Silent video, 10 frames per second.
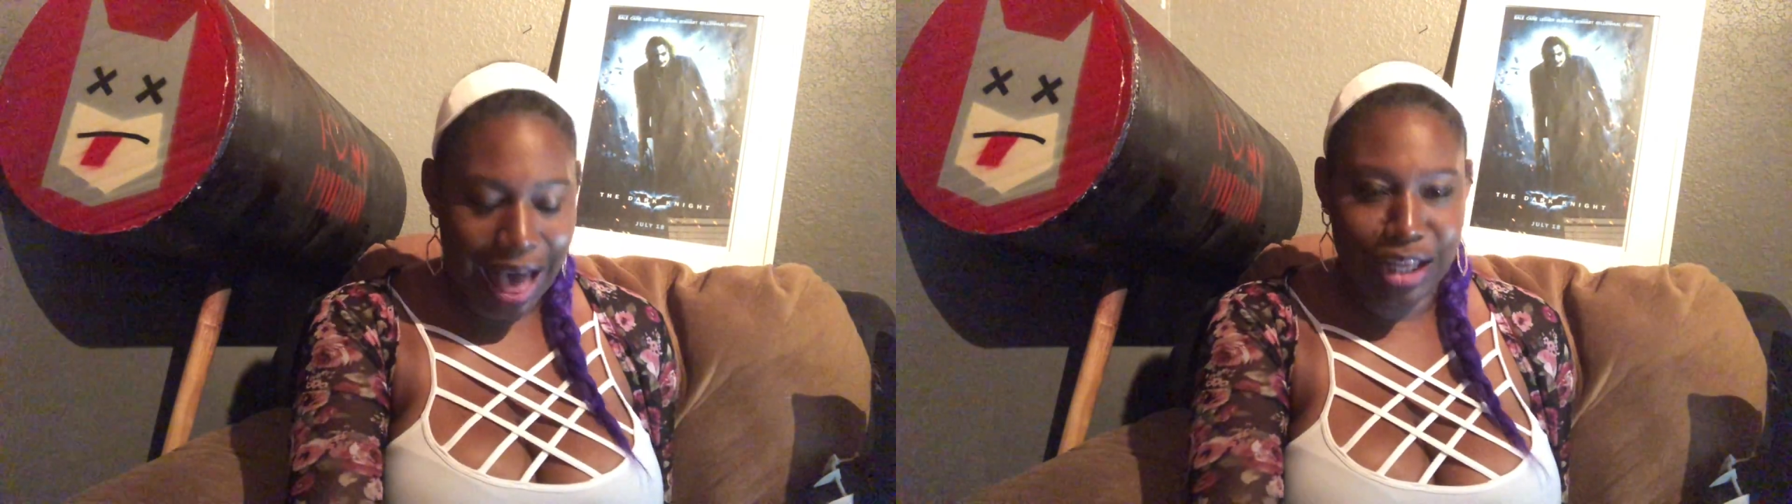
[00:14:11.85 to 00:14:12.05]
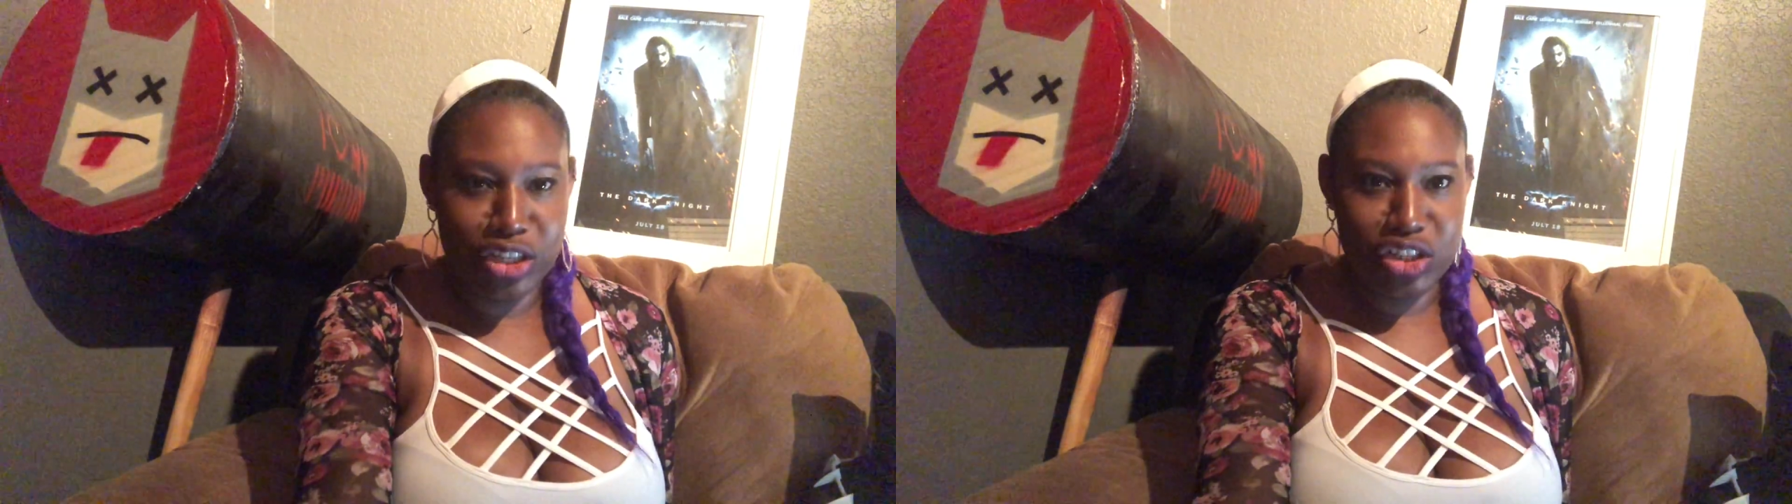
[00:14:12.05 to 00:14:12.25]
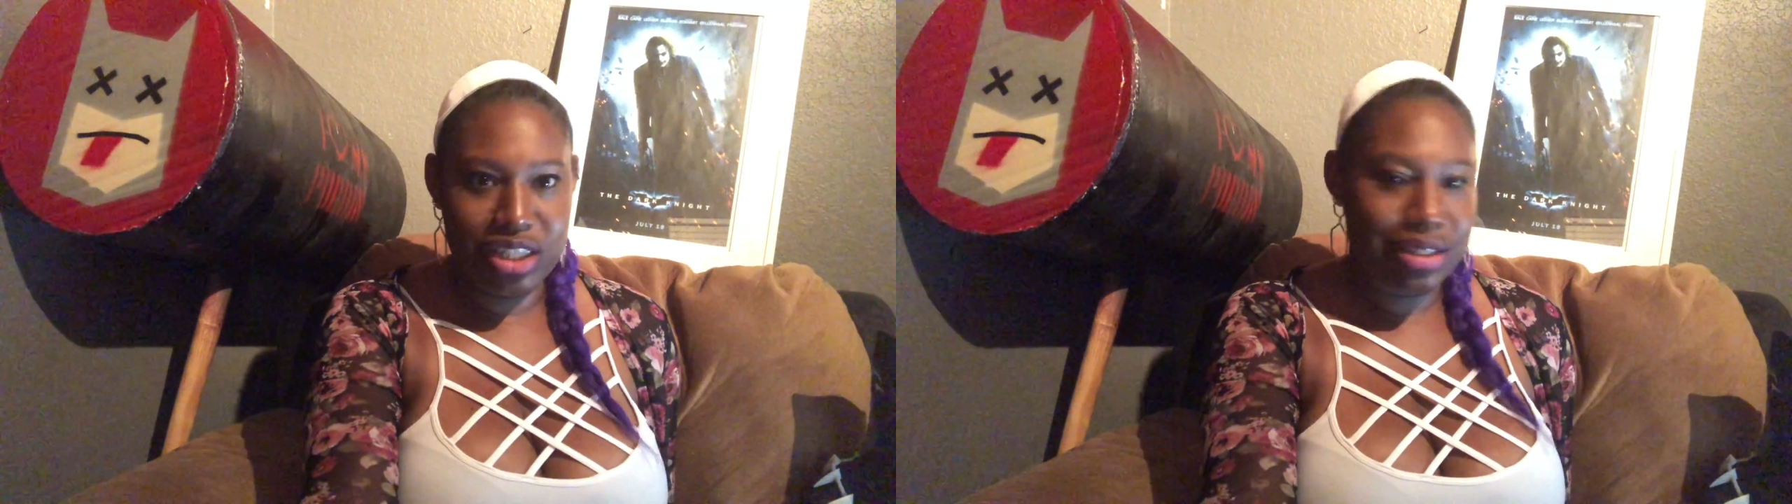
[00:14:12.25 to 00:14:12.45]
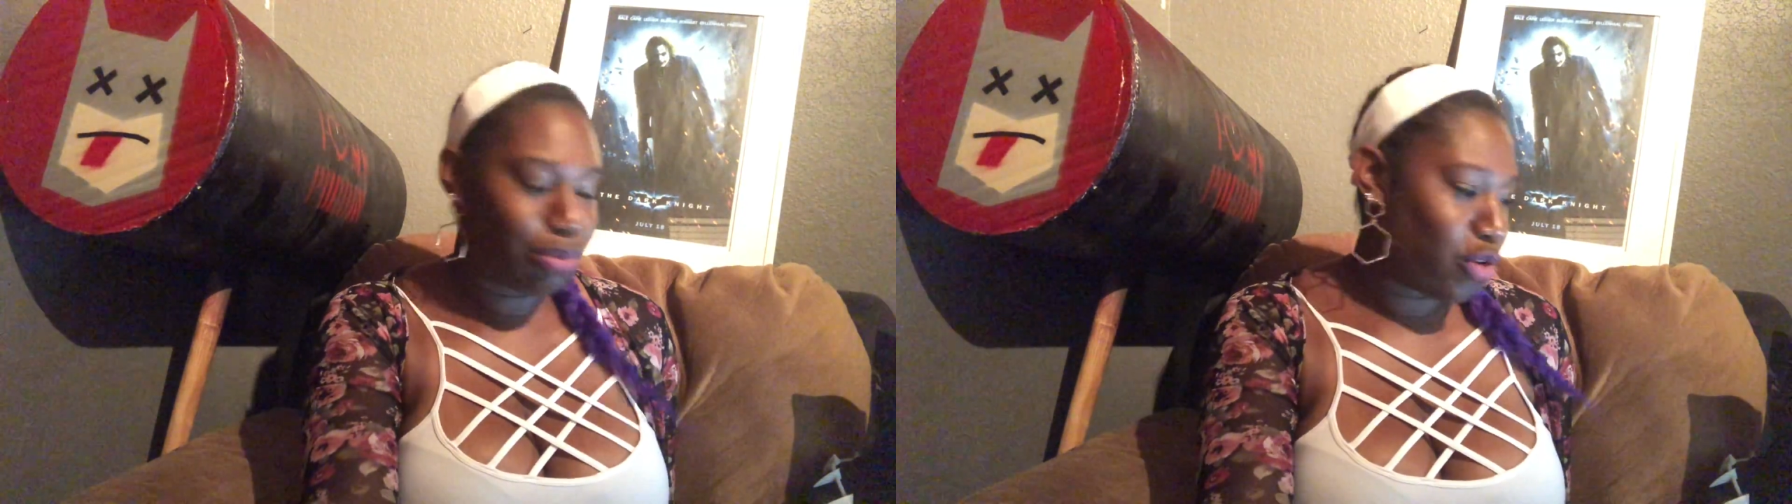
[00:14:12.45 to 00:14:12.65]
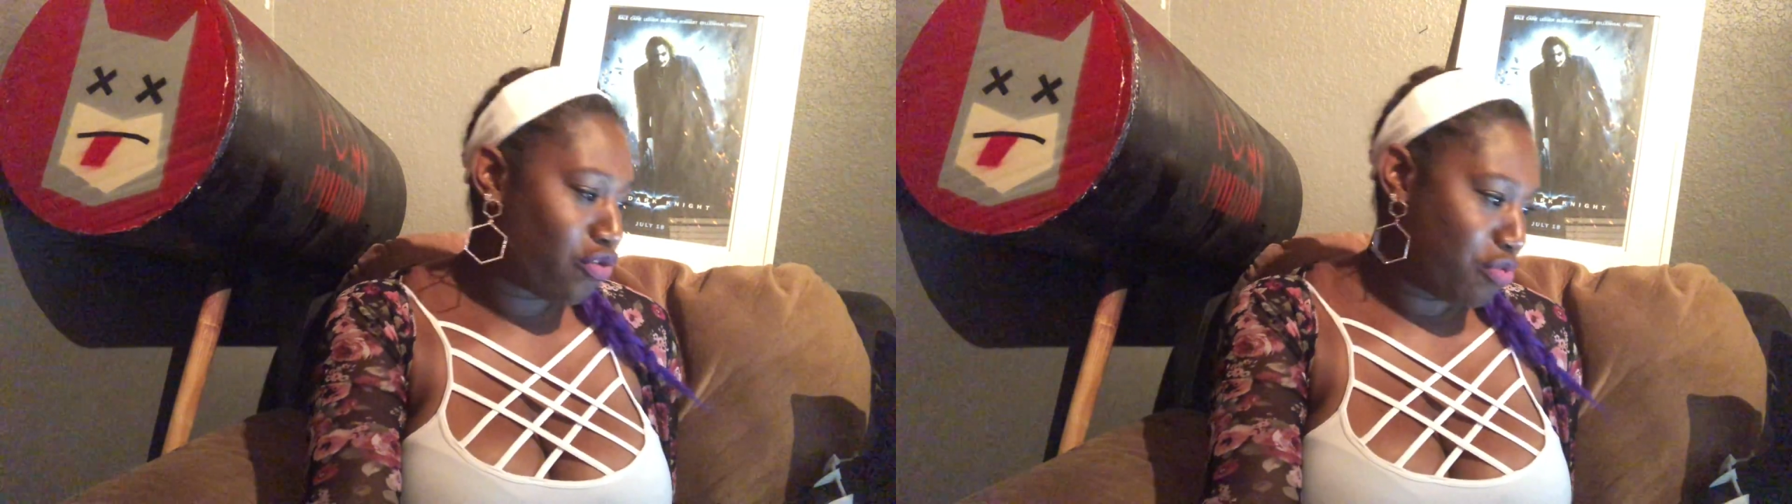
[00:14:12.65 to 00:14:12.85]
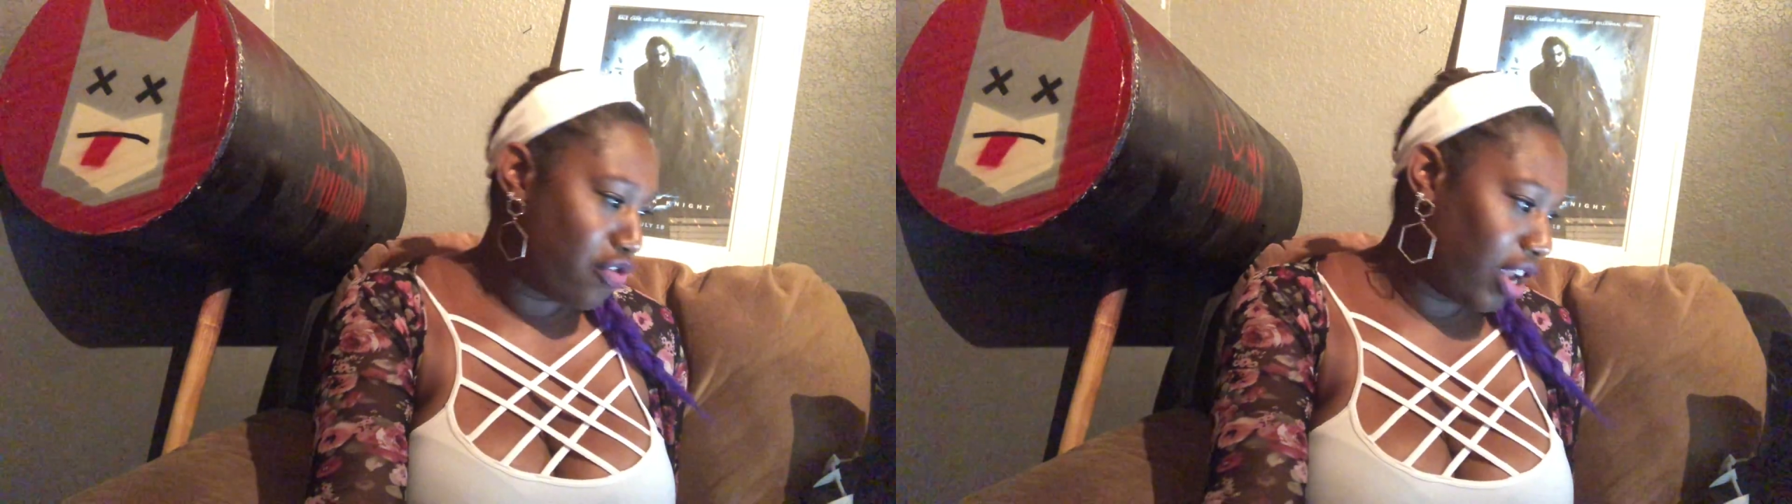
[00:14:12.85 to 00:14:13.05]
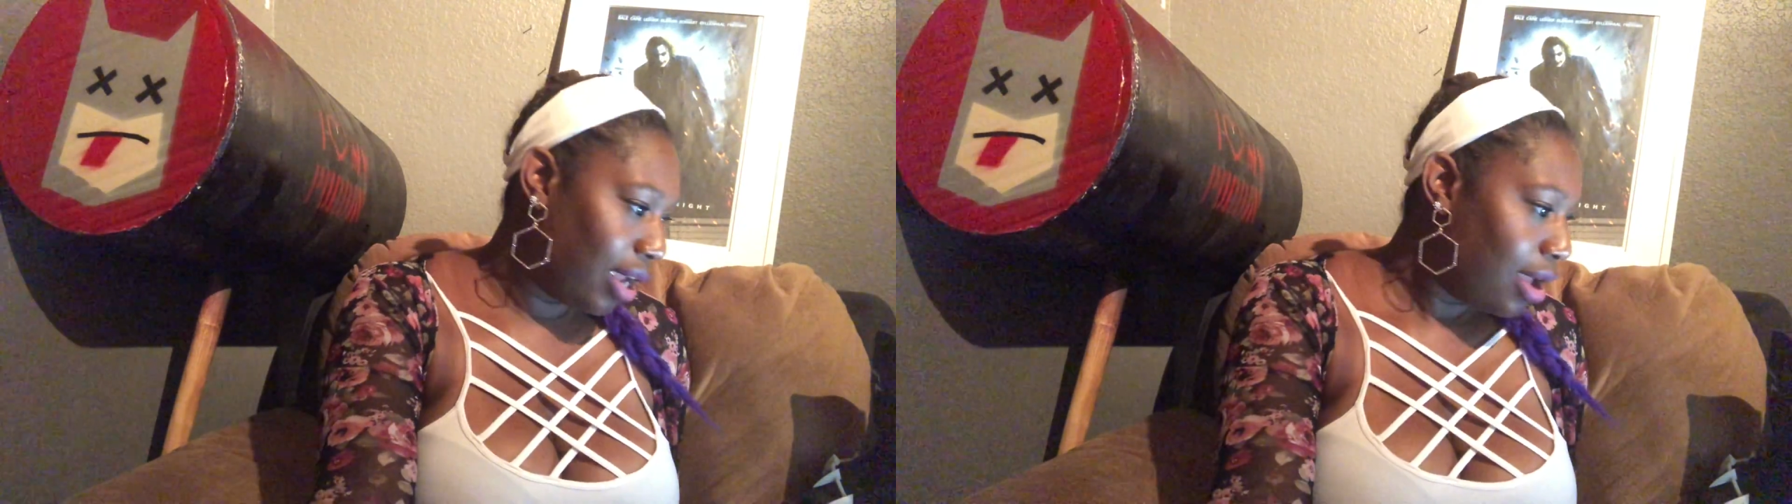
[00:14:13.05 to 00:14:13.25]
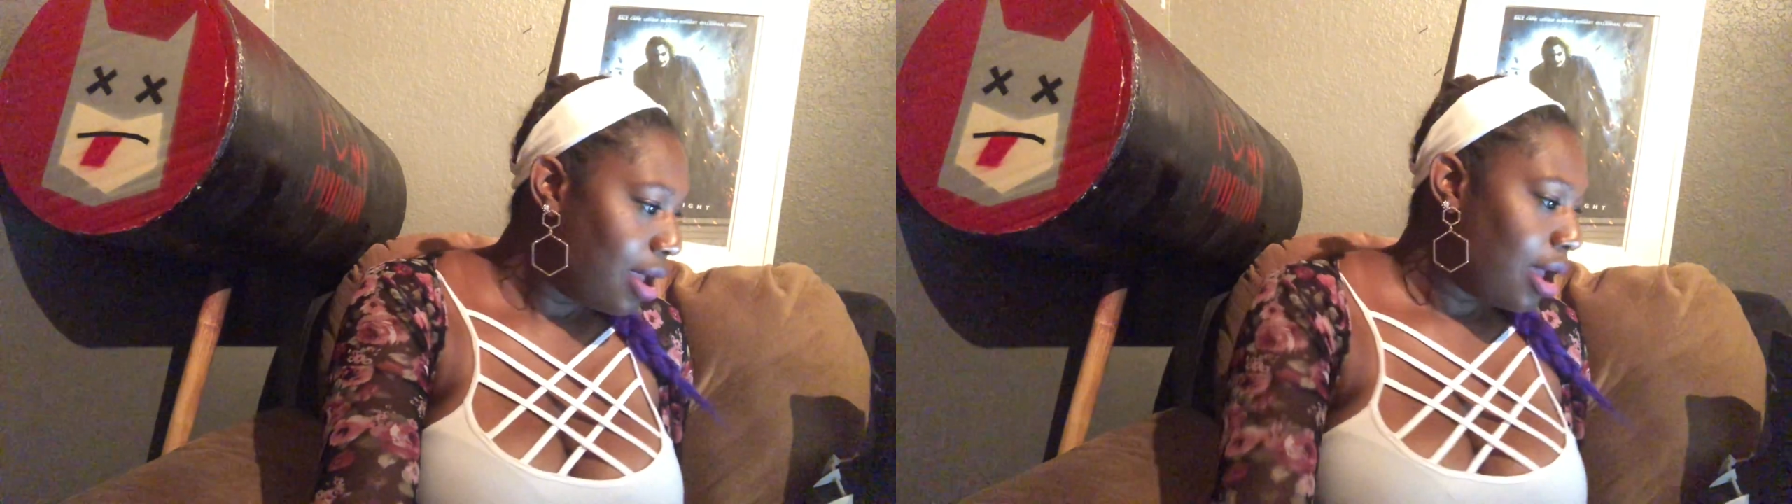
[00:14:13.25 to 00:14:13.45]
Ali G spoof movie.